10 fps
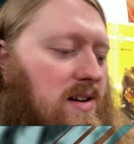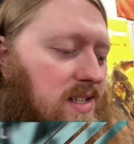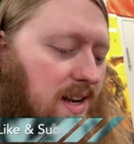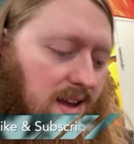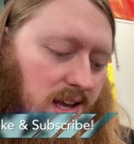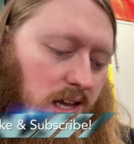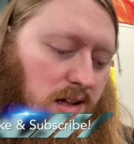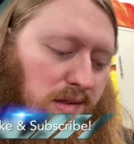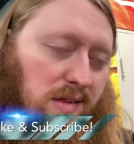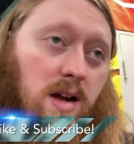Today
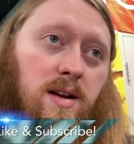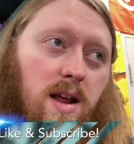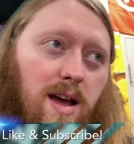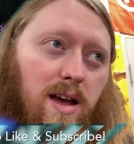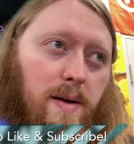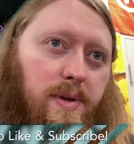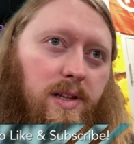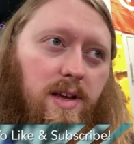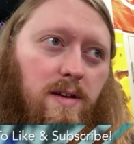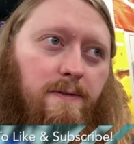is Sunday, I
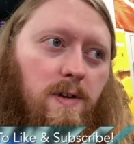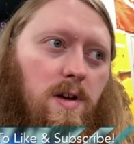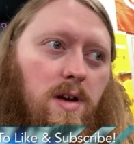believe.